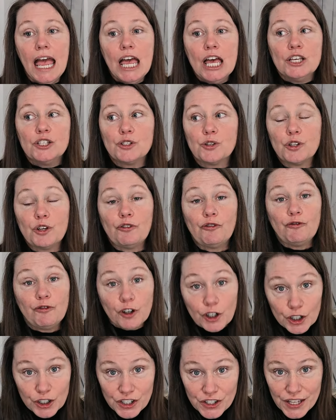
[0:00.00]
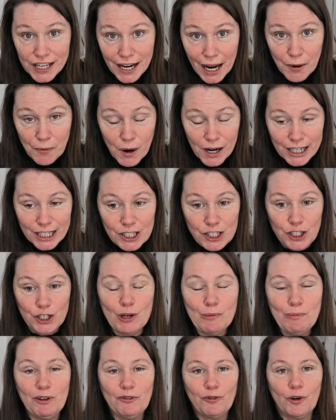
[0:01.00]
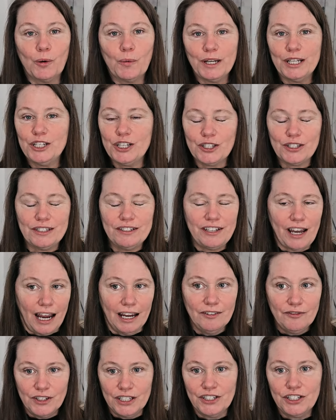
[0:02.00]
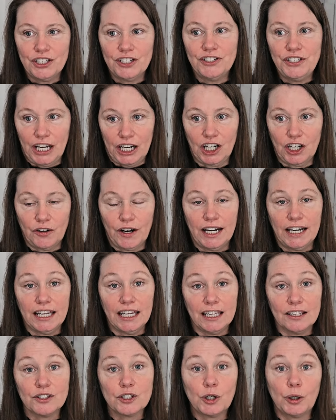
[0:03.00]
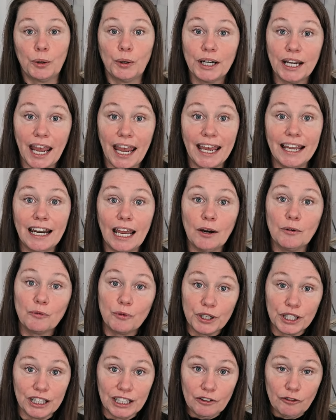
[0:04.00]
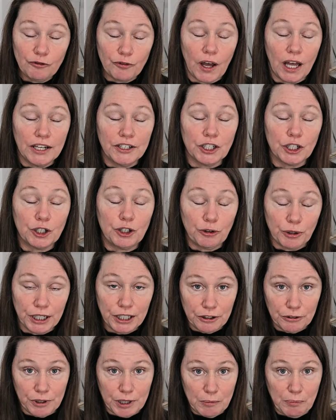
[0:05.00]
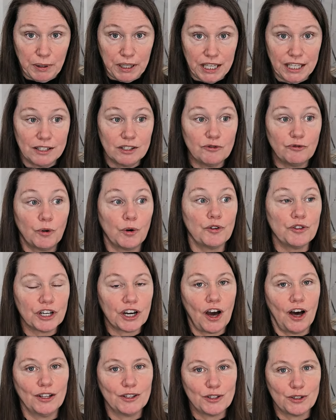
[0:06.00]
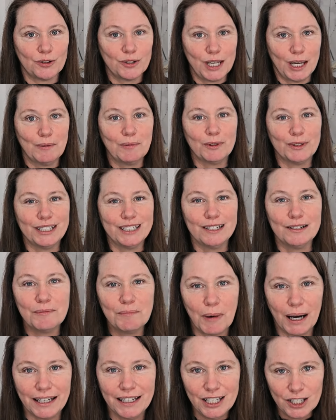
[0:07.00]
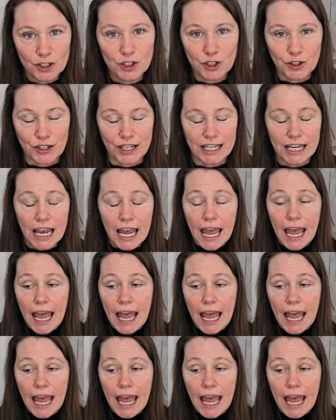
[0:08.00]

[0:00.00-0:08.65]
So the first thing I want to do before we just dive into decorating is create a really fun greenery piece for the console table in my entry.